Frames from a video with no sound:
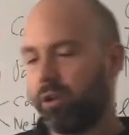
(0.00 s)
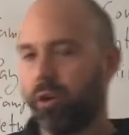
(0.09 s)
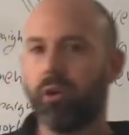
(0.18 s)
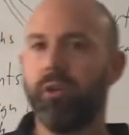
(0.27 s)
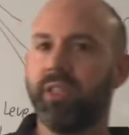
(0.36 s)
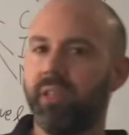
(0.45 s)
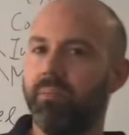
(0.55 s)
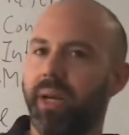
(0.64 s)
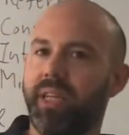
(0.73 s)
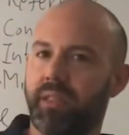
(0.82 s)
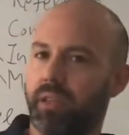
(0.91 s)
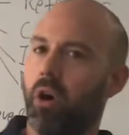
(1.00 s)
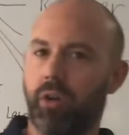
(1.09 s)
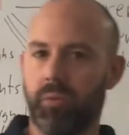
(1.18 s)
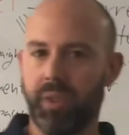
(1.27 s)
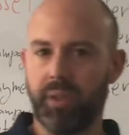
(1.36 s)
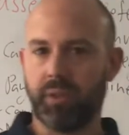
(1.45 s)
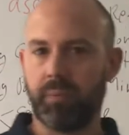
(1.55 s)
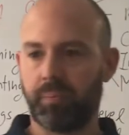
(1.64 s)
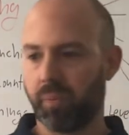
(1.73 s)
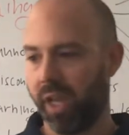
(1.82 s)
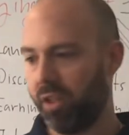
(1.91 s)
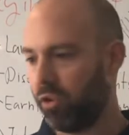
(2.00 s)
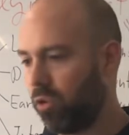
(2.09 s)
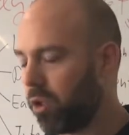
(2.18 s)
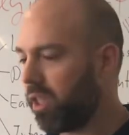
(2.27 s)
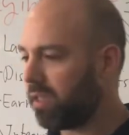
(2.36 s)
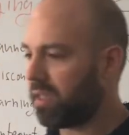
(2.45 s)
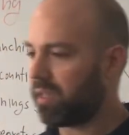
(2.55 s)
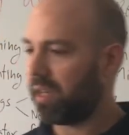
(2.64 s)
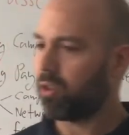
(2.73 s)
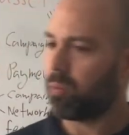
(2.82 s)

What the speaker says: currency-based economies, and Tuki is designed